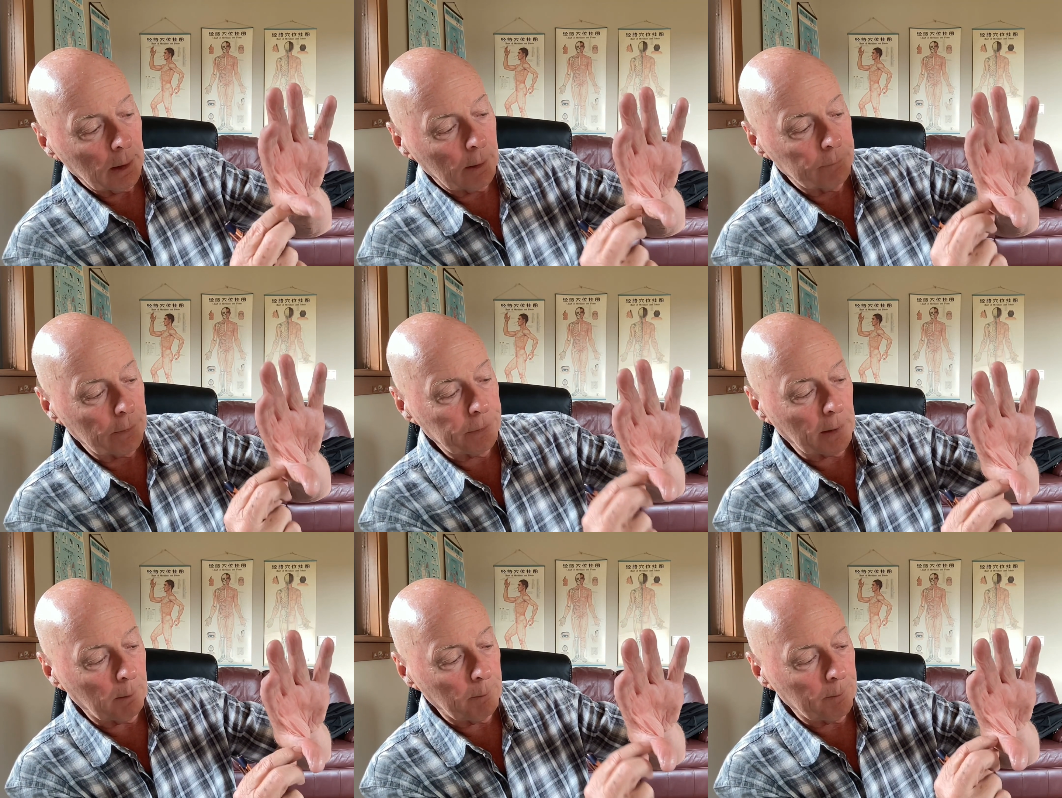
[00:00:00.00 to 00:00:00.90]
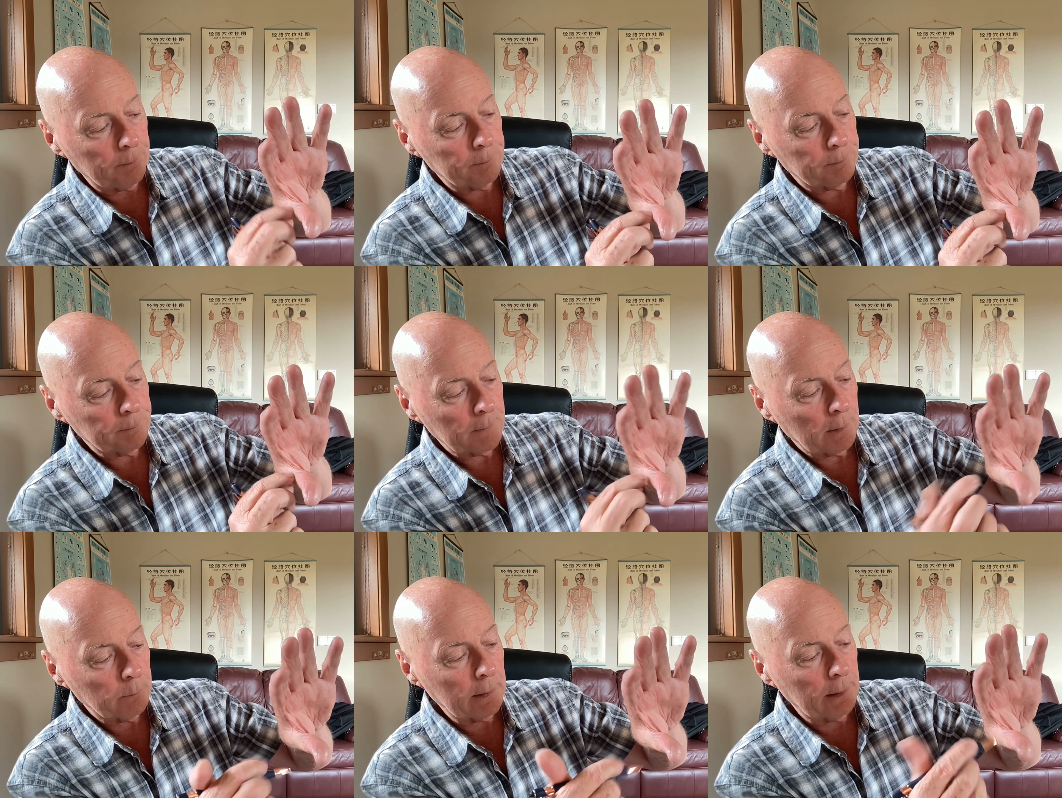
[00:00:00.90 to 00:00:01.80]
of the thumb,
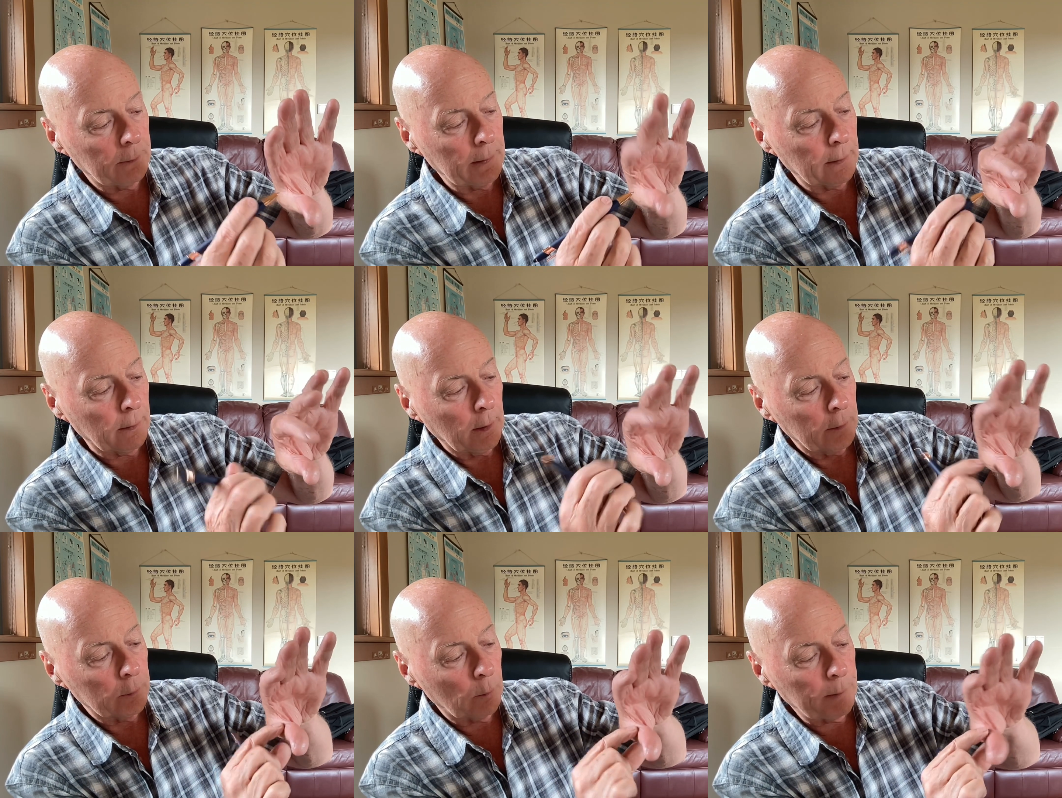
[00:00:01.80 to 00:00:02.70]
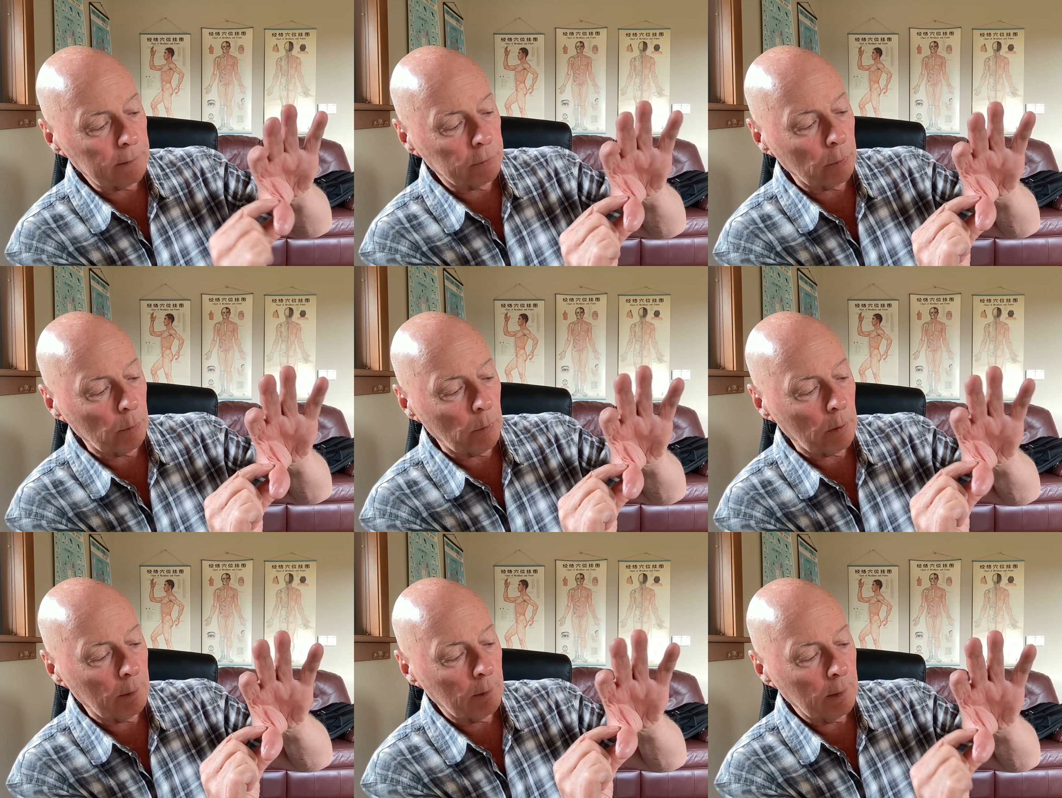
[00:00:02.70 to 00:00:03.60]
right in there, there will be two,
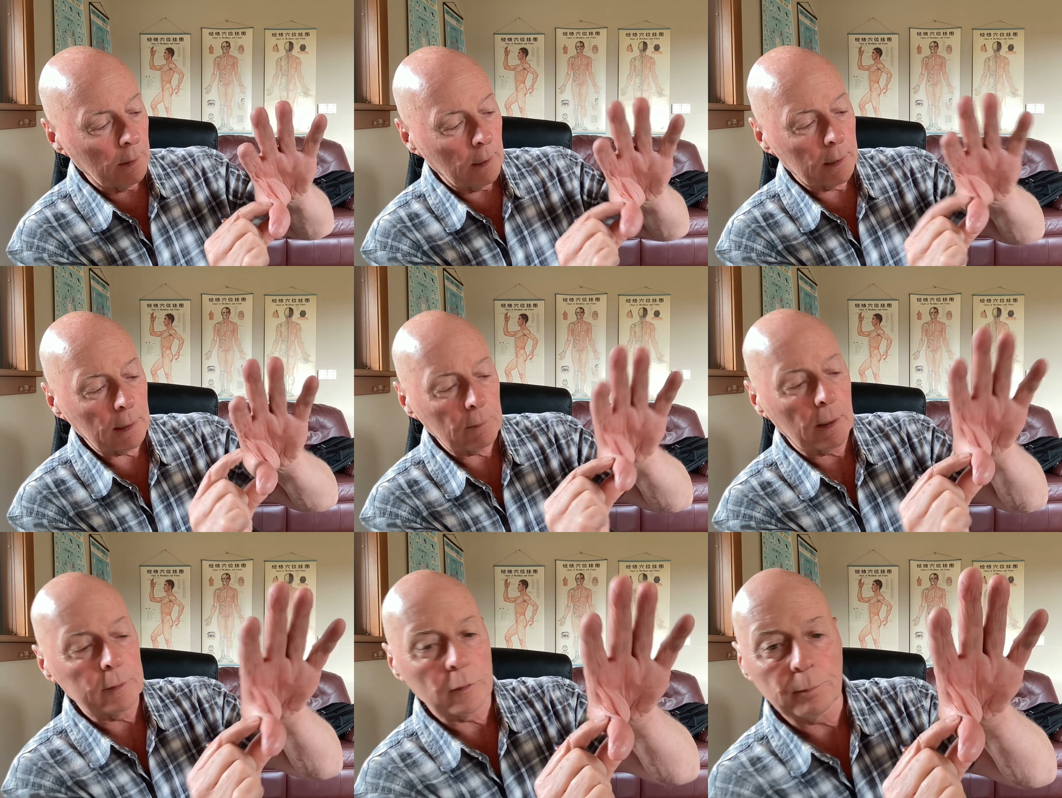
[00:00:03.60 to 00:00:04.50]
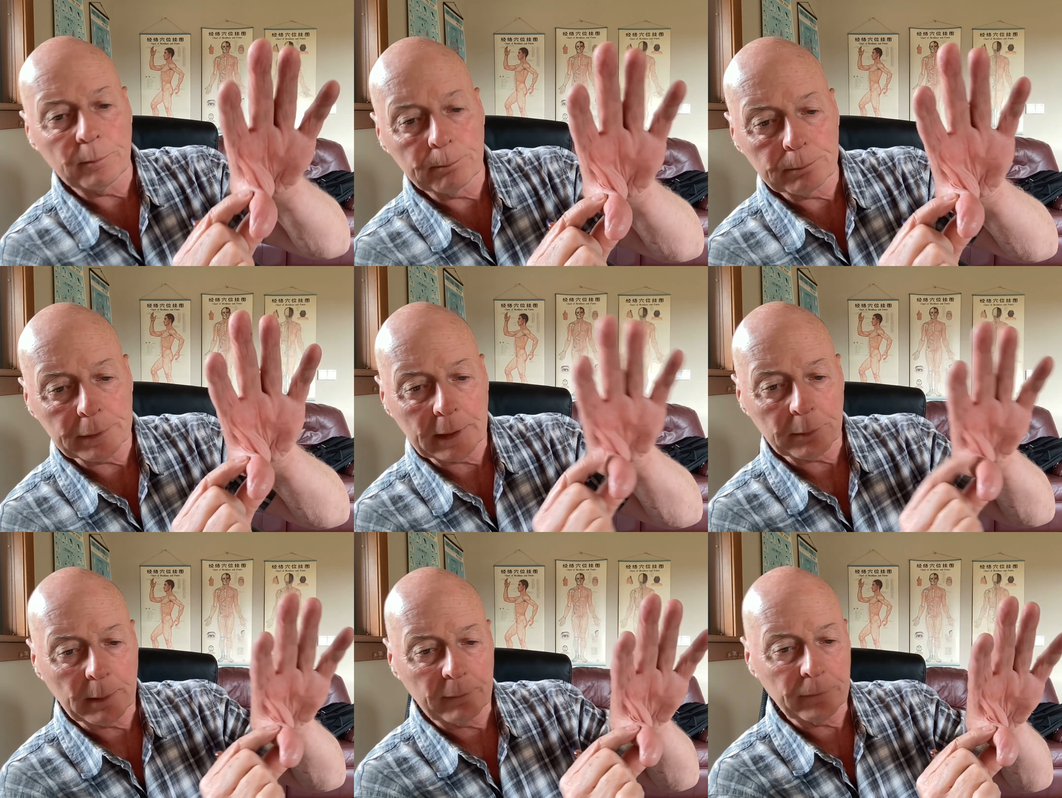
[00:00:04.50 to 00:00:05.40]
and I just
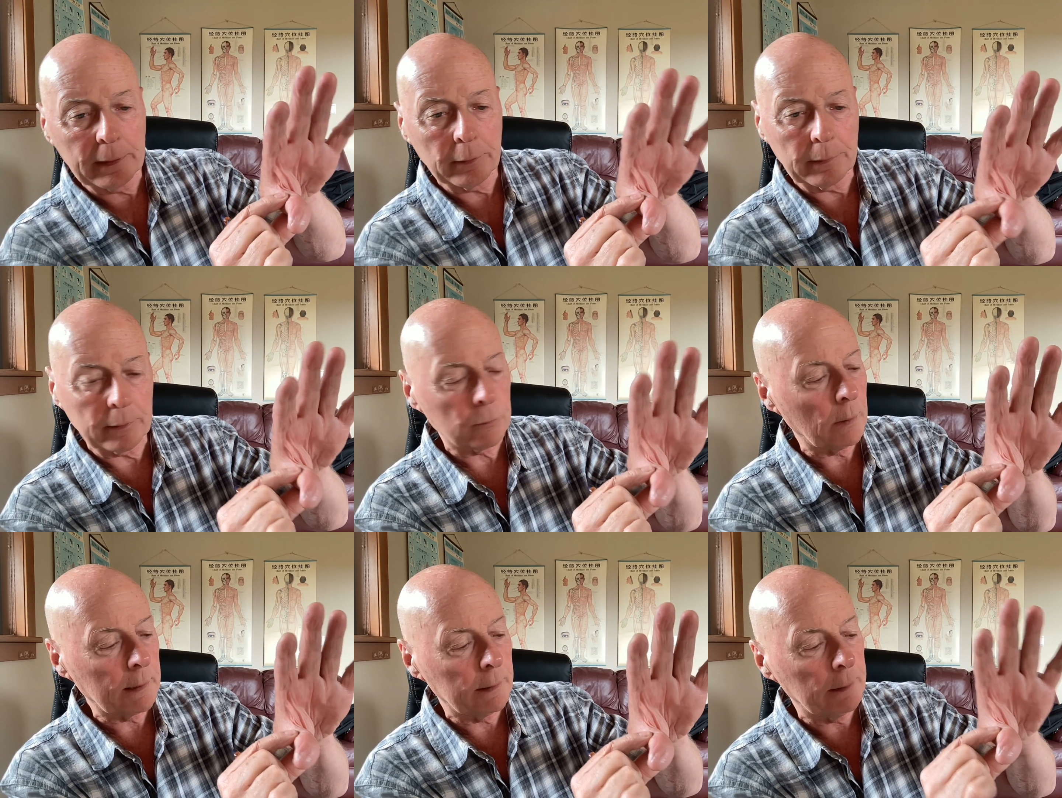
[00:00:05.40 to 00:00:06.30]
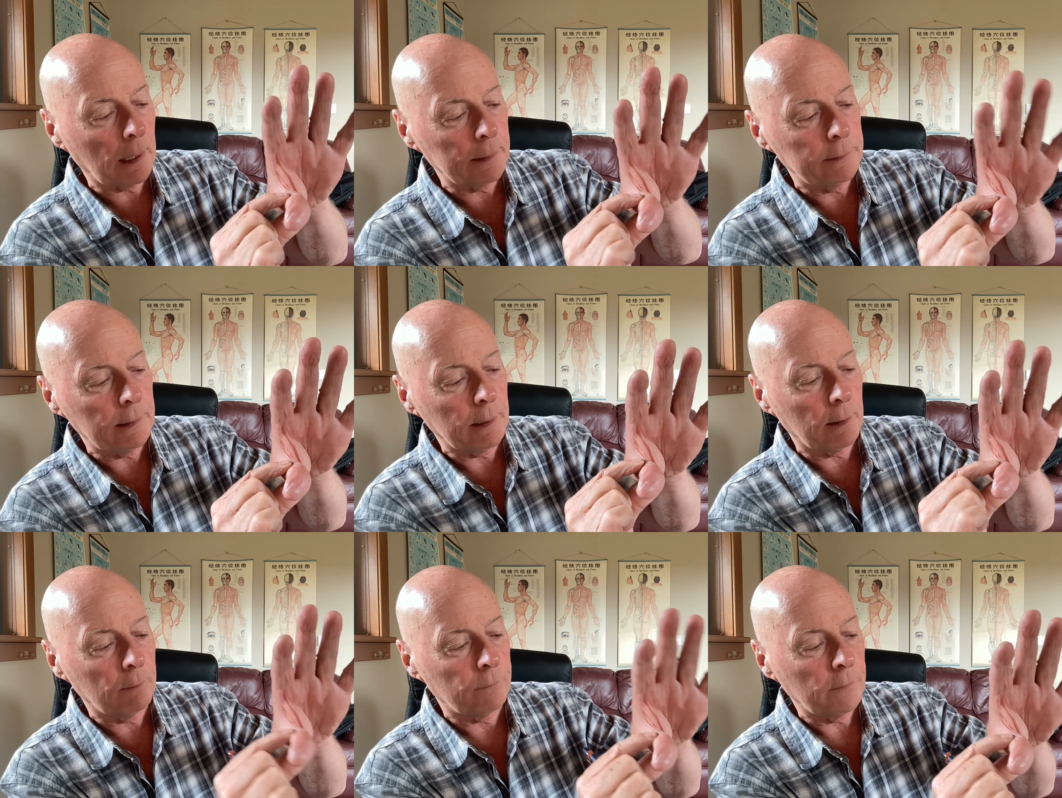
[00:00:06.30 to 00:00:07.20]
place my finger there so I get an idea
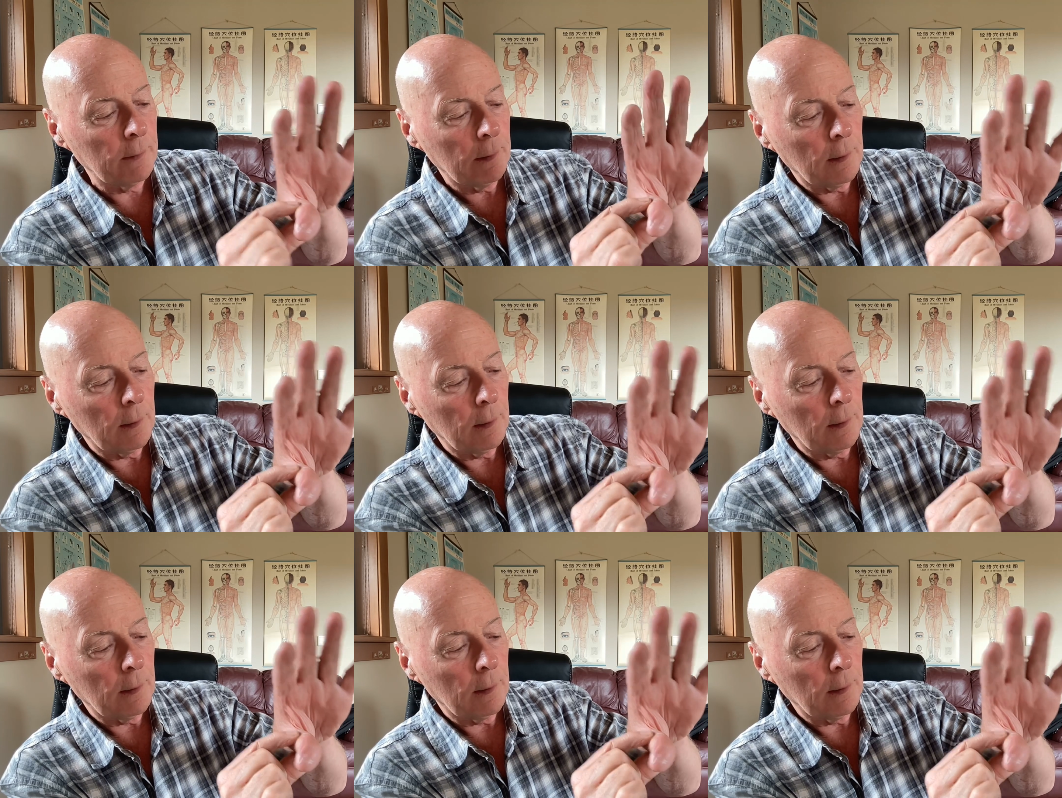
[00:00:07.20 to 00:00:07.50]
of